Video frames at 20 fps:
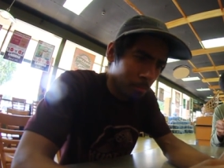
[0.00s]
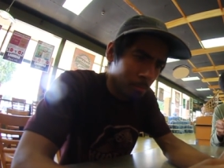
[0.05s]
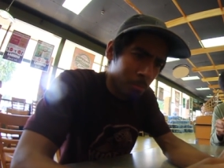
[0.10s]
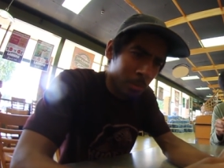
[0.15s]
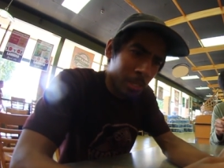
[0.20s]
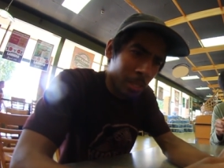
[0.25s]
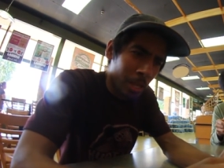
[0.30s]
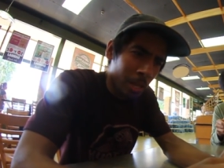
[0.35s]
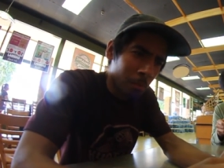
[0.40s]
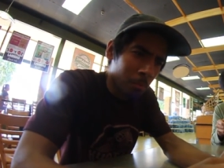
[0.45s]

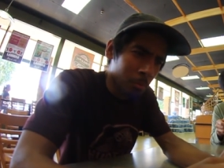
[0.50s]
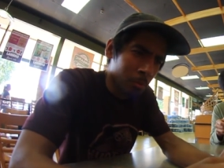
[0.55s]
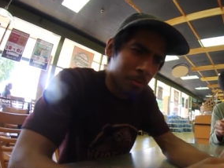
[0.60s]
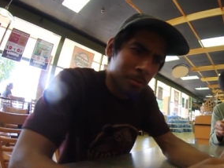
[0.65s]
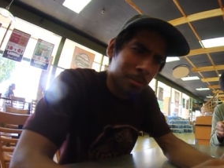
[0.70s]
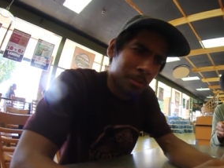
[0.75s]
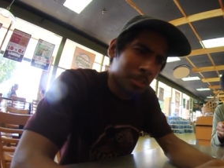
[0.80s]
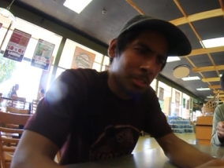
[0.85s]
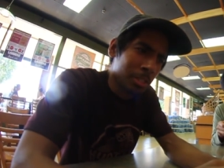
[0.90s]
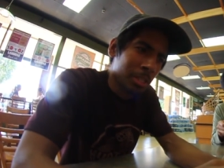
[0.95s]
be able
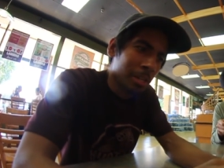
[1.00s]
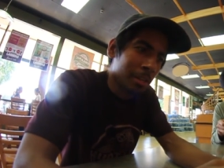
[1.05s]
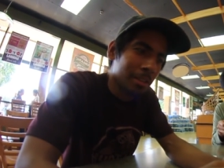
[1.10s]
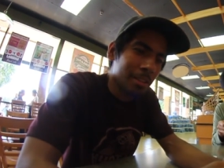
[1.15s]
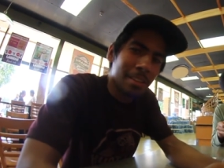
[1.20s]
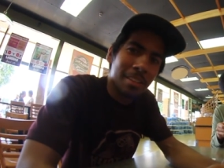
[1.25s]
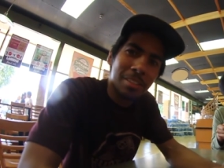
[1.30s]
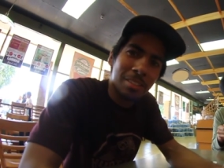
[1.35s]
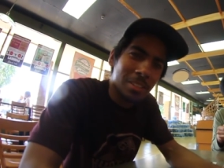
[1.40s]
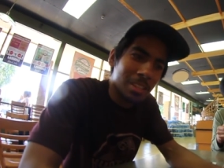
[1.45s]
to share
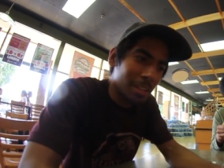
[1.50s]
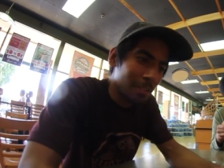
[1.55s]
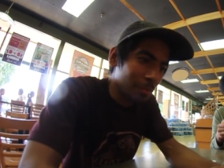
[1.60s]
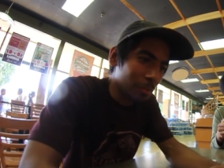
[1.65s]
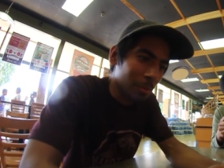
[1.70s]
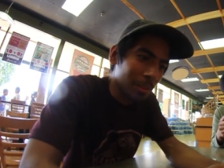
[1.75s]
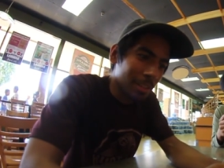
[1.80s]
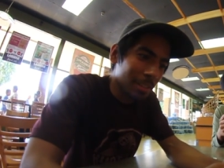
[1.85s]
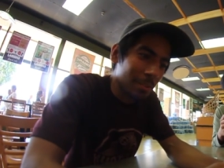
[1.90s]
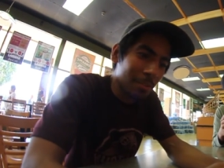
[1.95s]
this gift
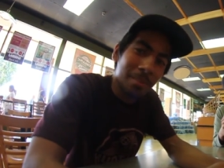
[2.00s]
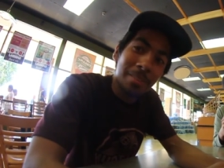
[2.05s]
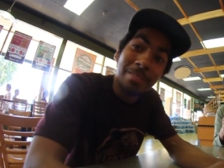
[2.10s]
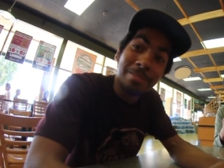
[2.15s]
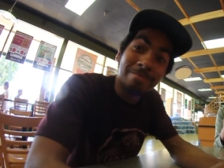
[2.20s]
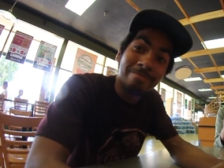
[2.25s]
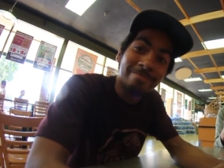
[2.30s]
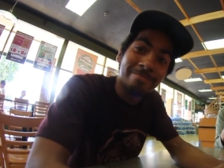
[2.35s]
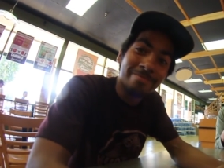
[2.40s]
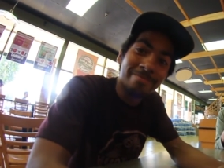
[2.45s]
with you.
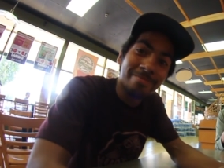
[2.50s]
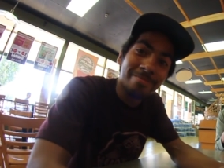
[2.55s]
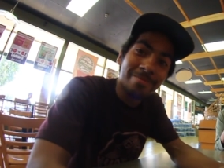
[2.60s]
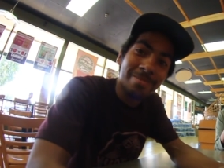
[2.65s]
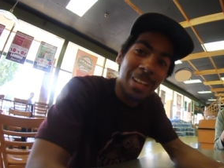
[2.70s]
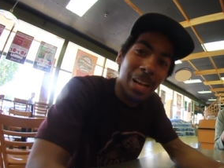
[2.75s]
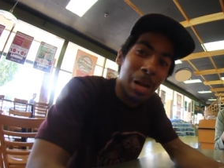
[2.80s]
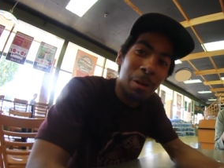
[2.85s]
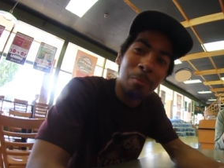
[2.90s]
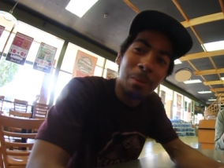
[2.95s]

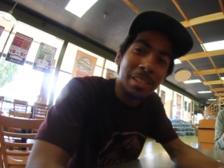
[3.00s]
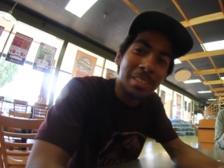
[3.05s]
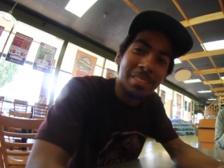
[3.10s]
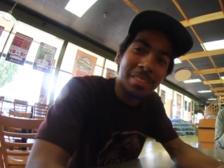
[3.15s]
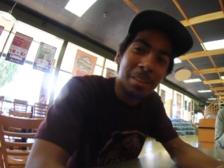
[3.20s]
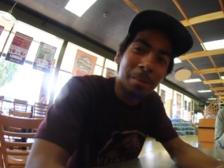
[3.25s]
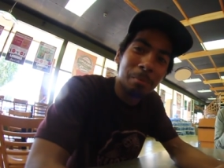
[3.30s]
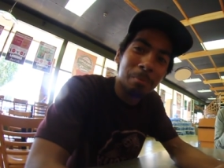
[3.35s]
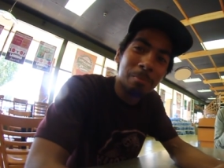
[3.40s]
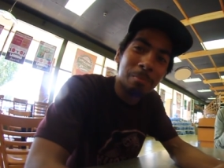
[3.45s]
I messed
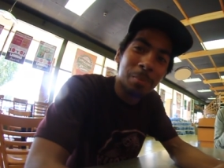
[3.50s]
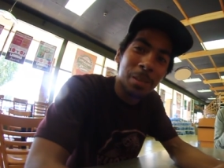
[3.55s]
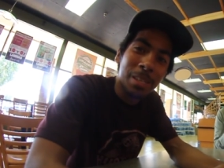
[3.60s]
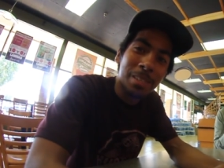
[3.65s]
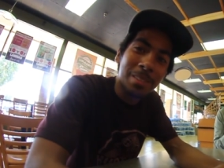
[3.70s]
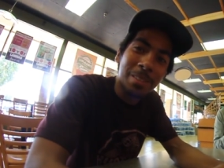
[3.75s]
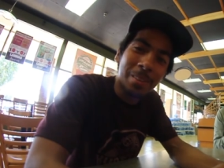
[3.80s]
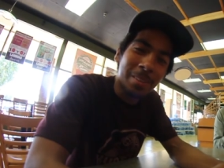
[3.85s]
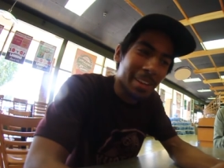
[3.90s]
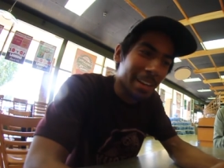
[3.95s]
up, but
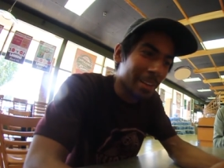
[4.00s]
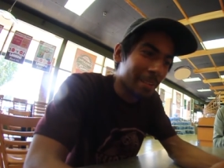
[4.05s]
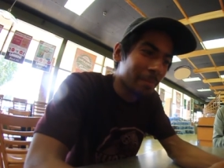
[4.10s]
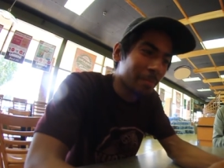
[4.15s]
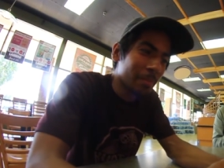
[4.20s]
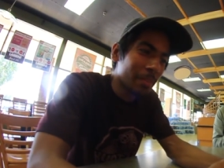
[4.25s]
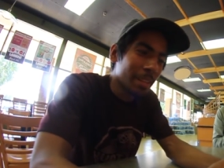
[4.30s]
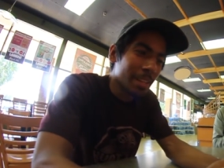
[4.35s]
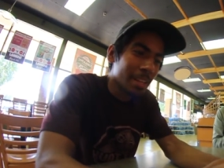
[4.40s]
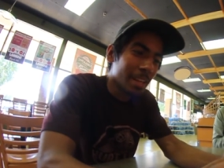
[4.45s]
it's okay.
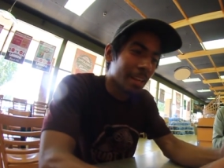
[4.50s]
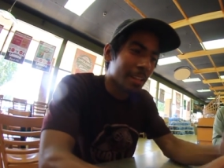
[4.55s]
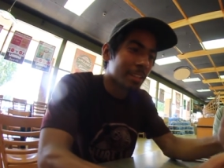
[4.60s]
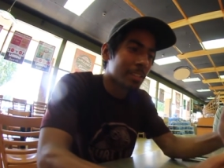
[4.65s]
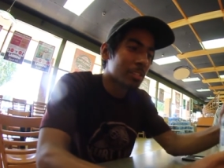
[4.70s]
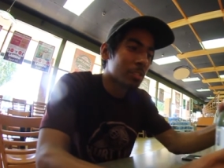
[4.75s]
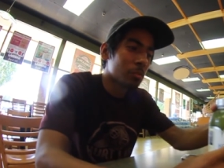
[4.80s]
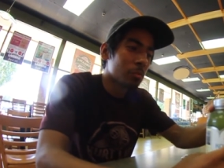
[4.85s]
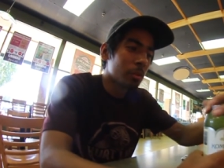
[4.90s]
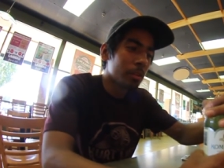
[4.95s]
Yeah,
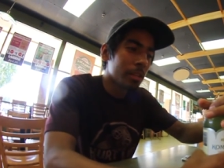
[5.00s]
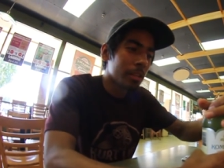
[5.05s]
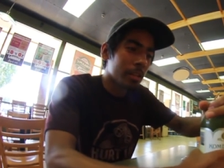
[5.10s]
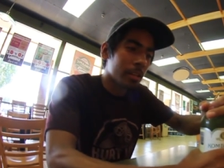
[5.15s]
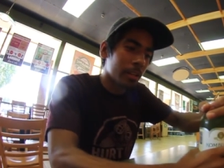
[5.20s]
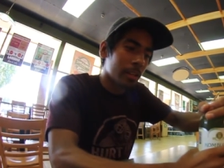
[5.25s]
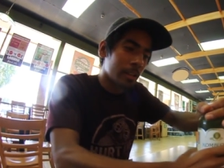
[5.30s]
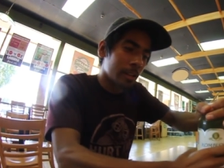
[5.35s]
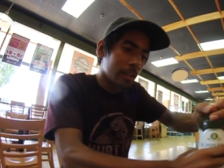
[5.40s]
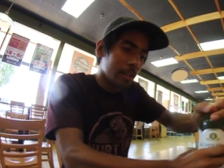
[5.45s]
this is really
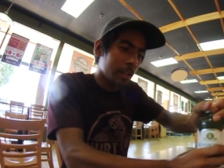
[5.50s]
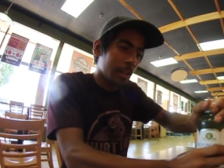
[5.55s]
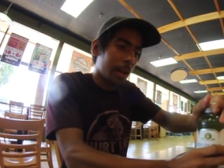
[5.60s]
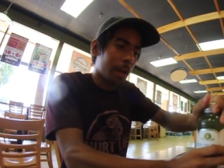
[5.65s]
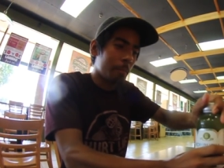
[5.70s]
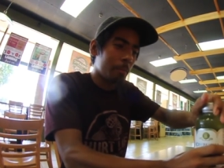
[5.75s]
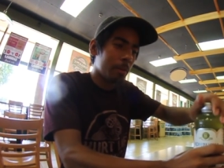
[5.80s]
good. I've